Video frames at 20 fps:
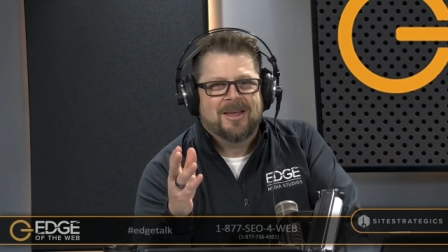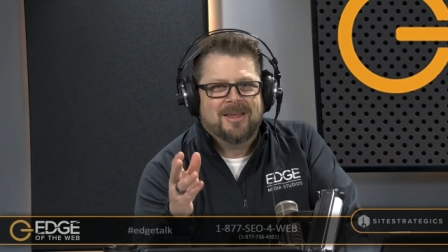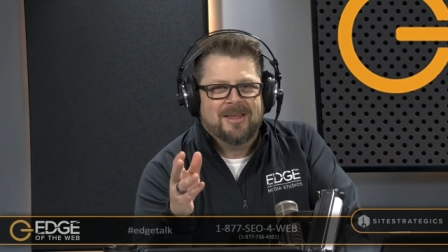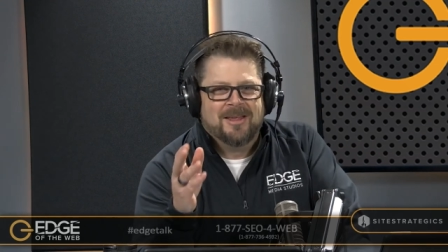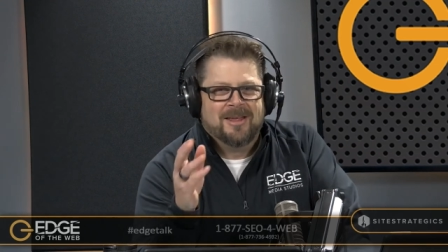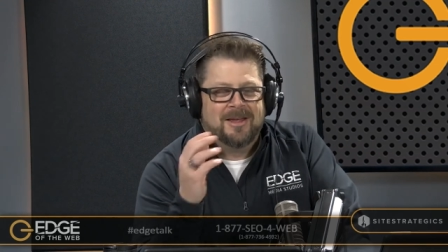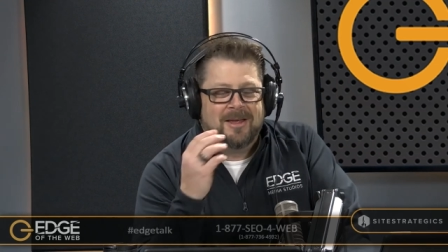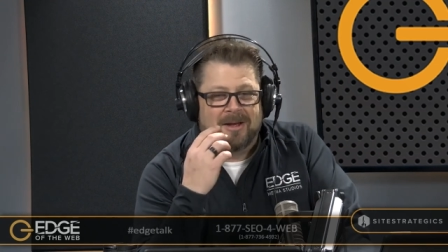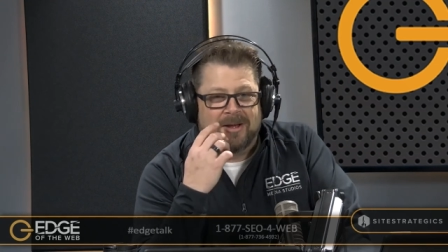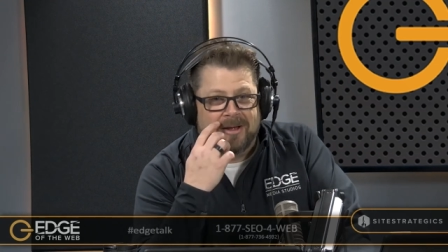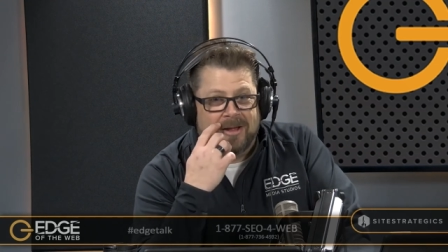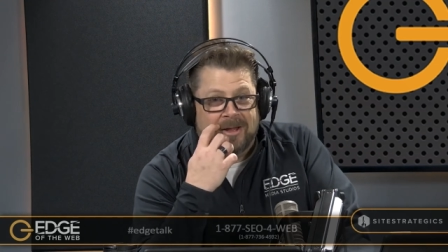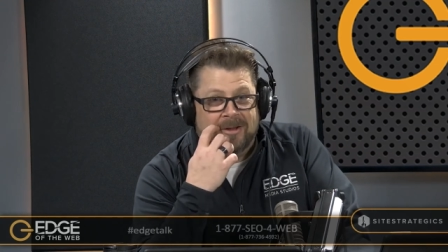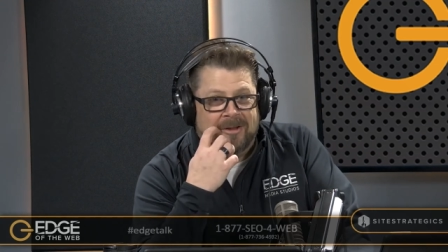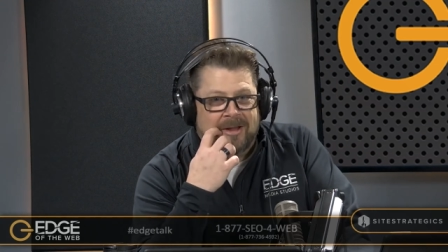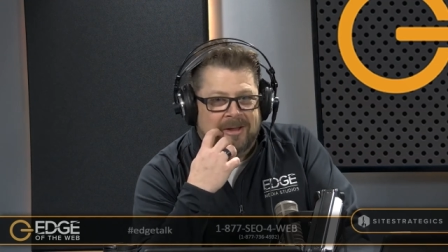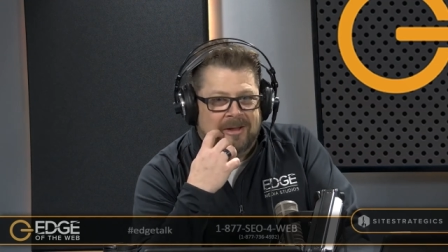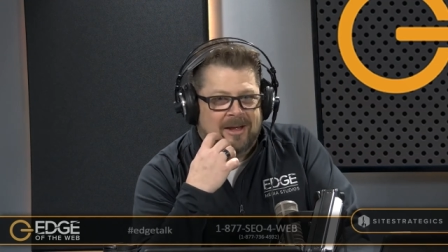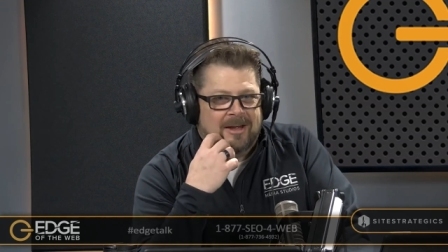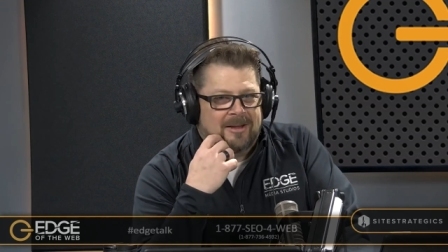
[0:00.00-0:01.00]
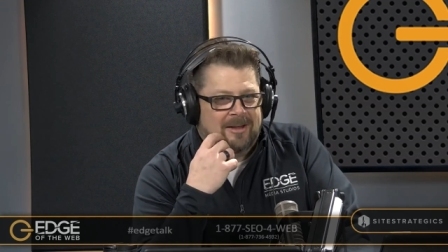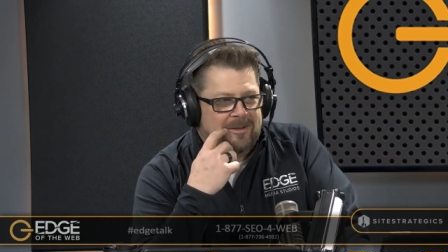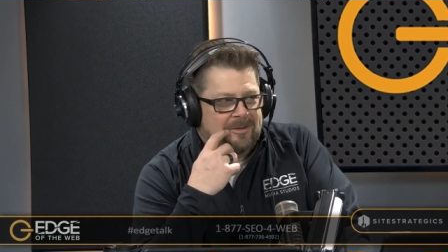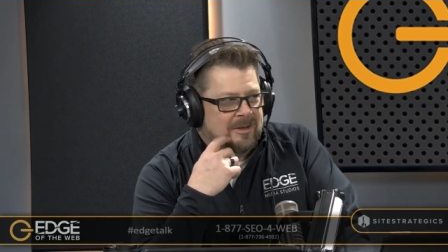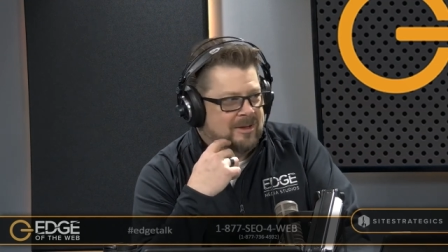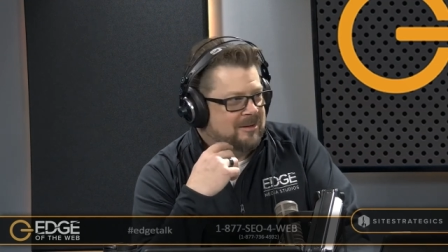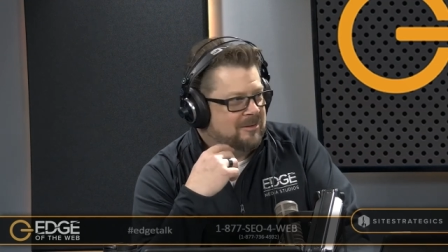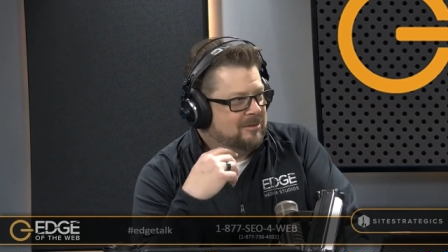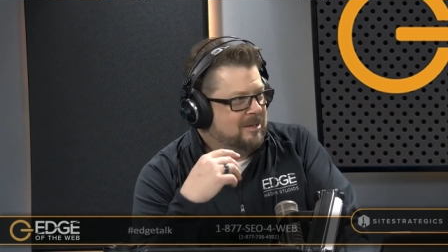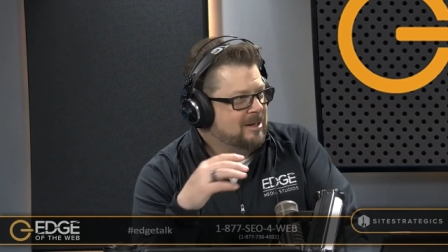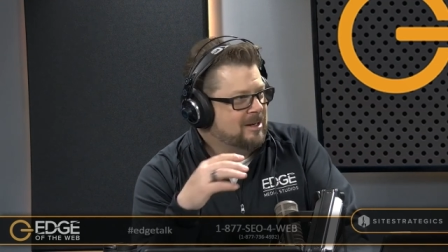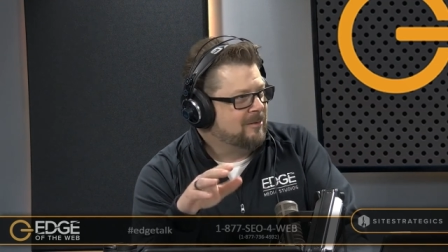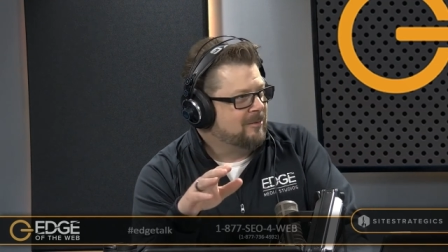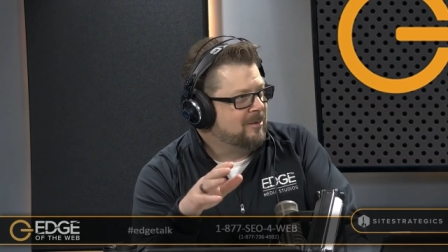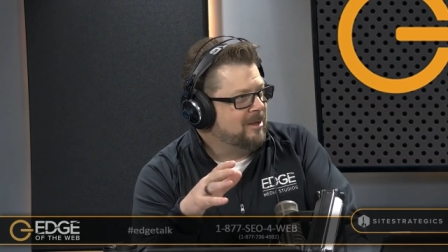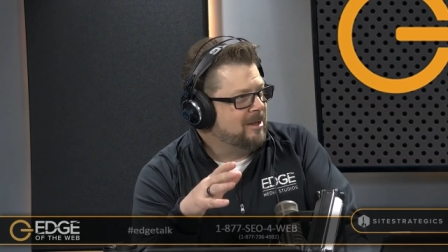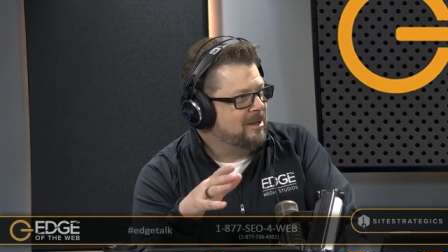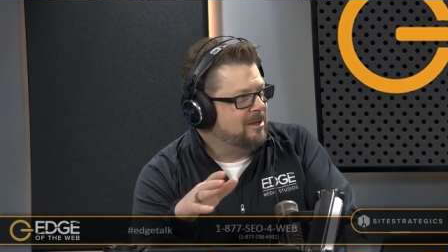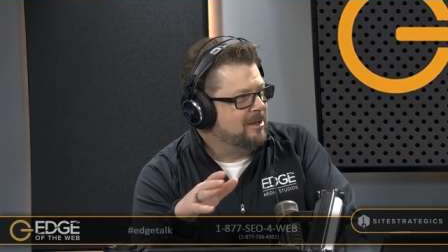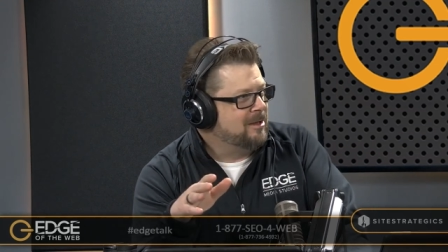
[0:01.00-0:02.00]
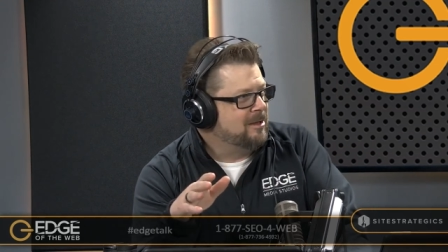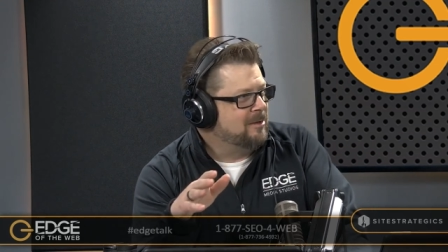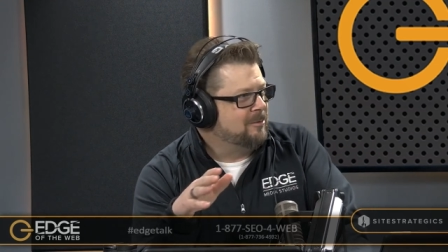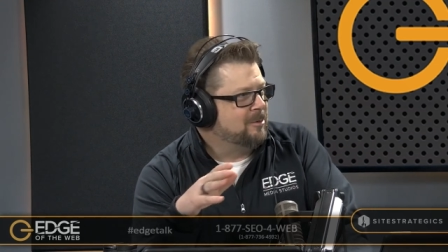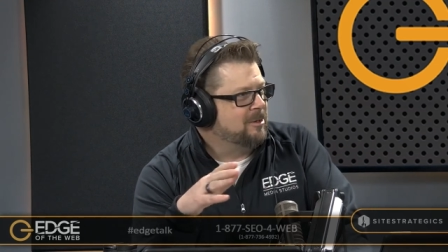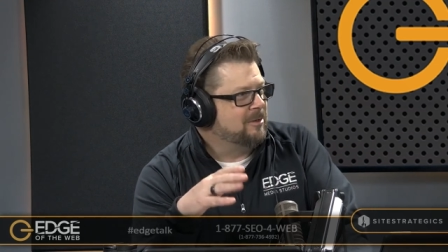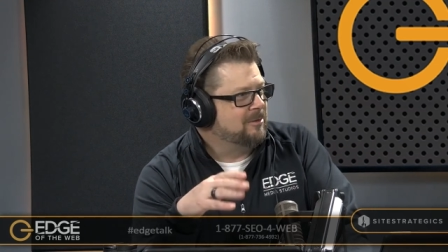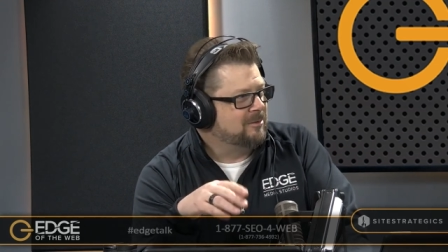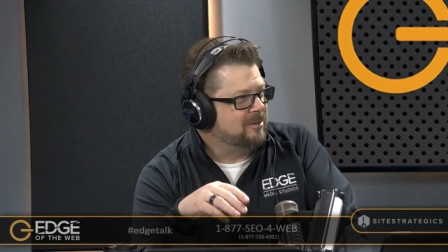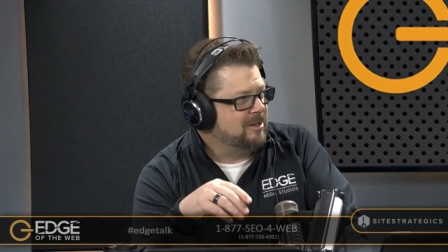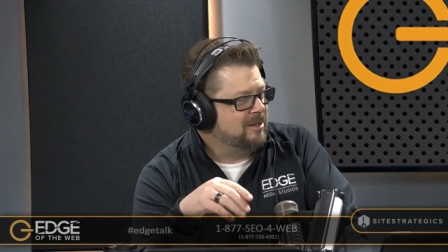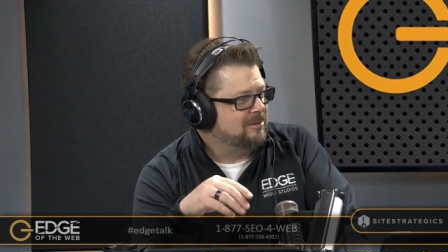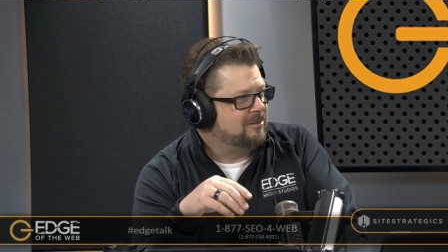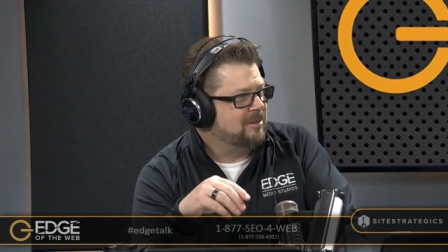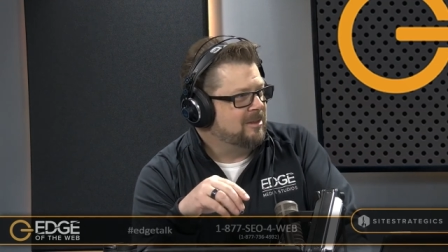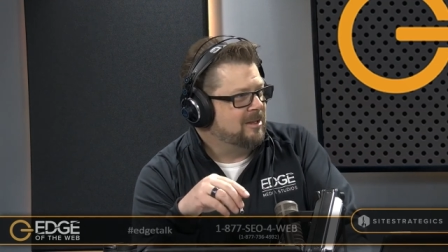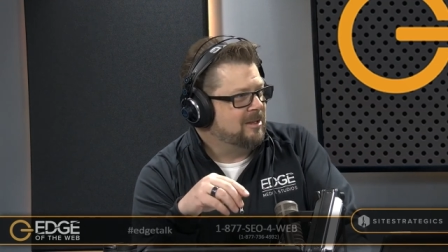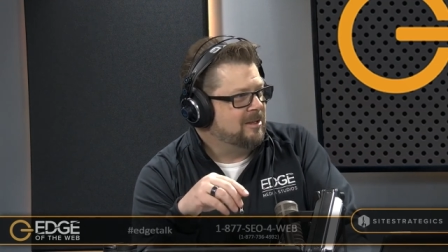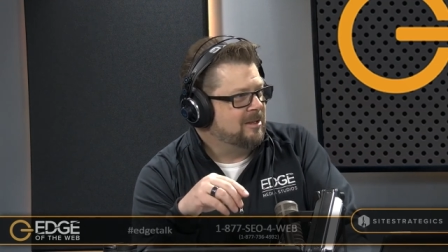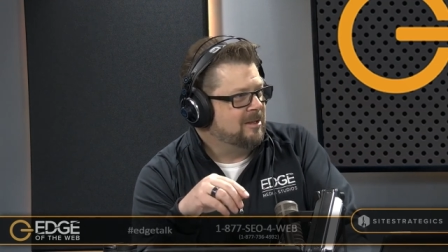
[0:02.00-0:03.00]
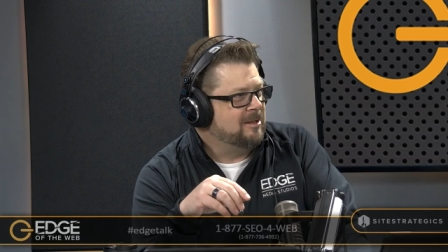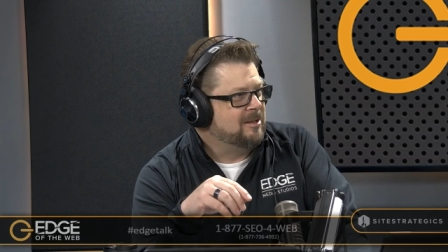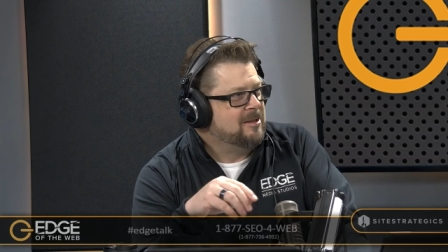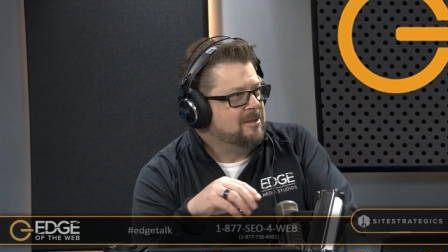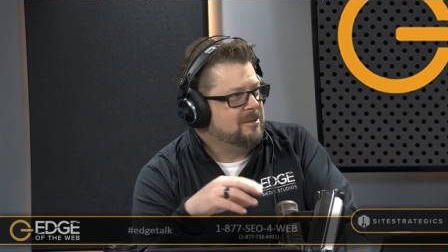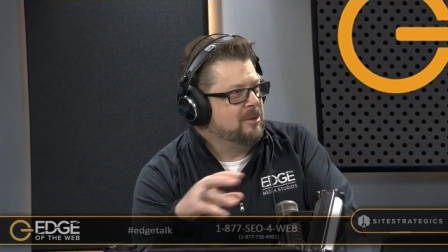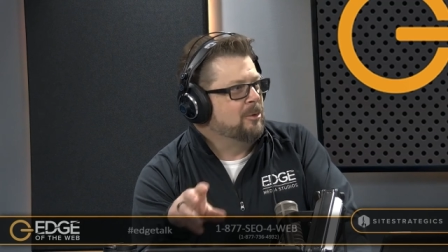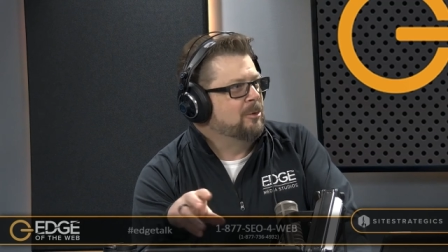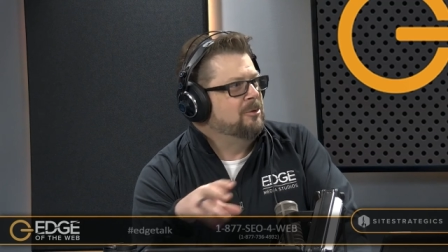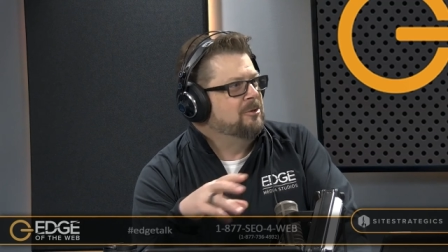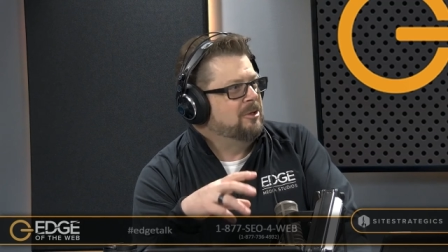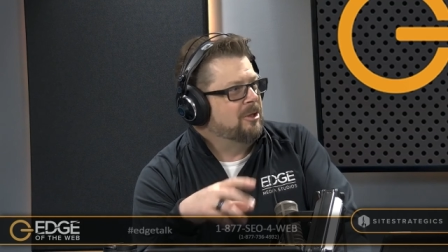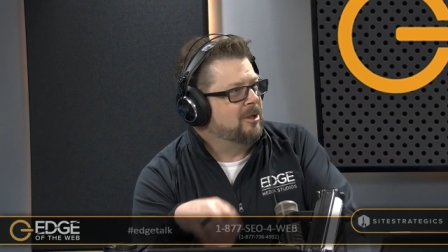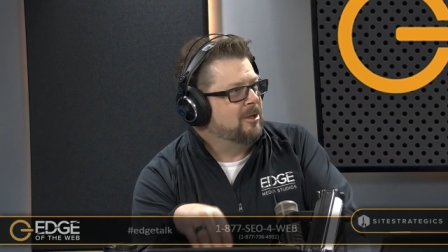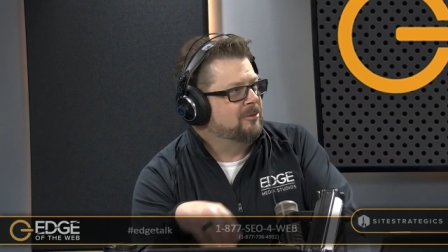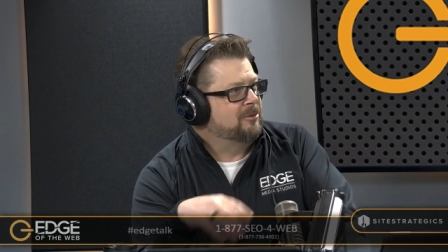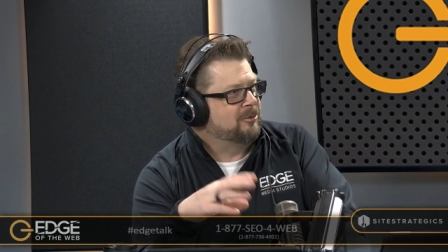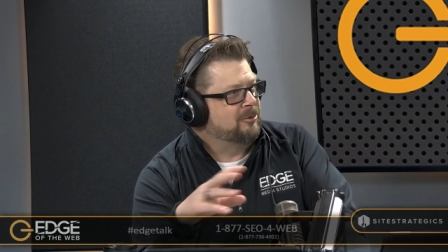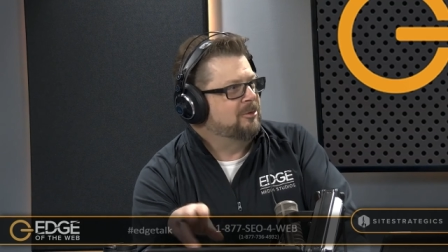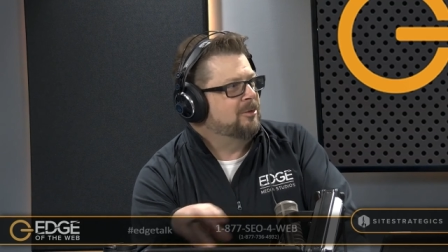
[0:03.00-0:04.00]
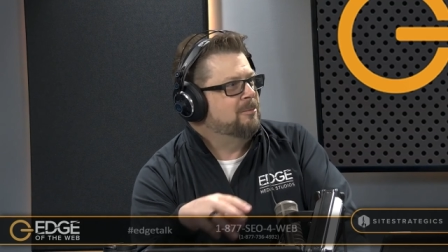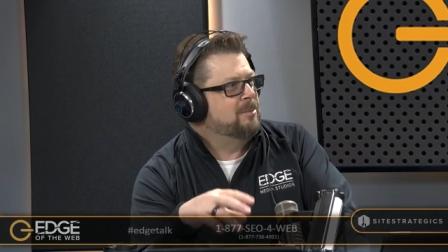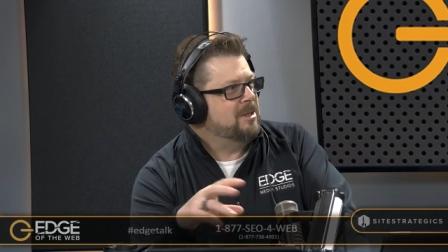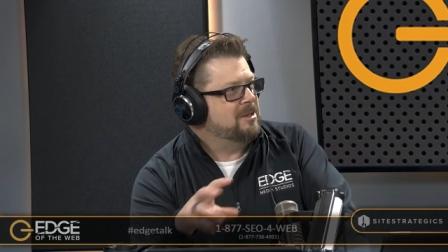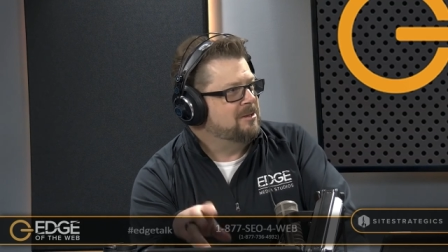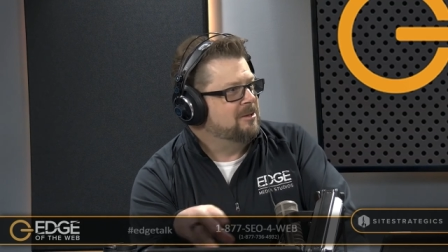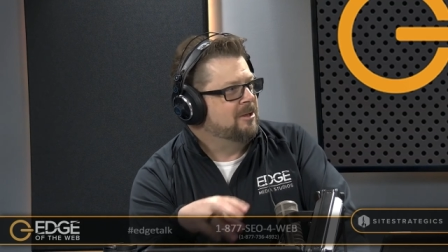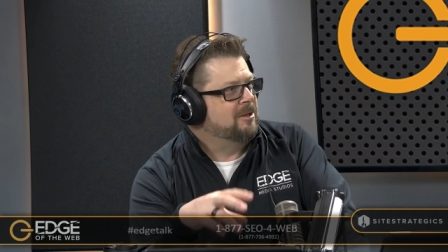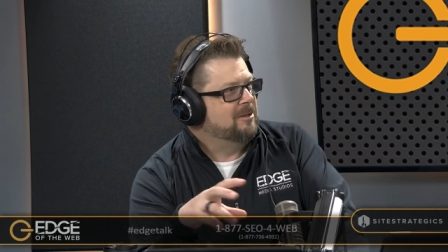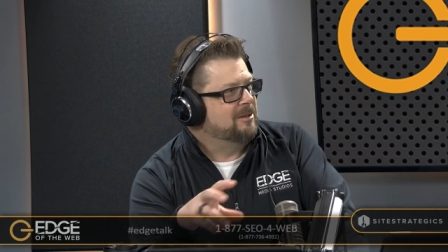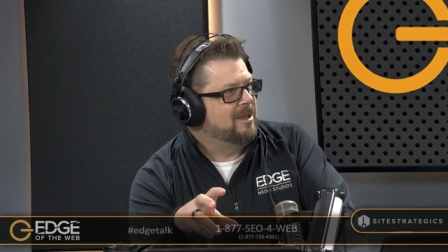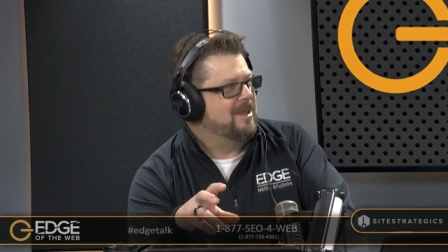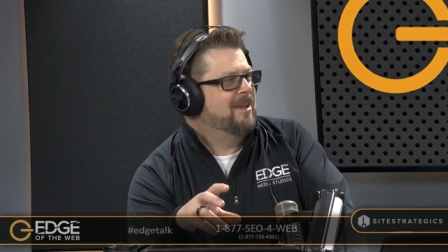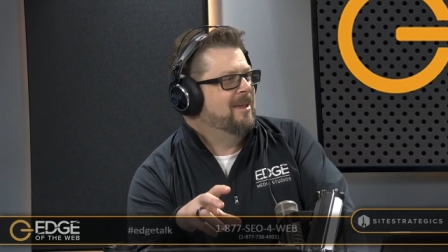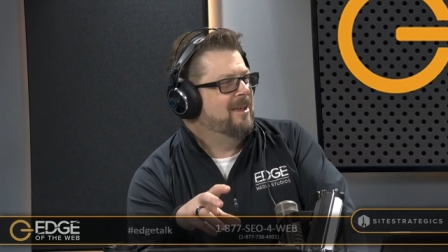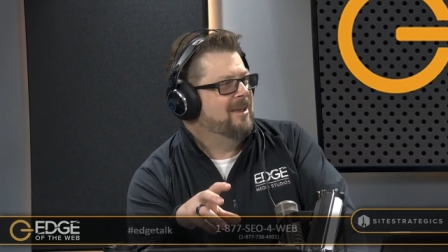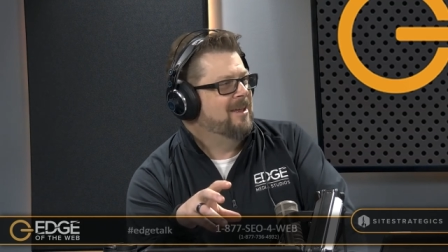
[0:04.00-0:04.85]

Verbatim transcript: Yeah, you know, it, it's kind of a uh, what do you say? It's the uh, the old dogs are still betting on that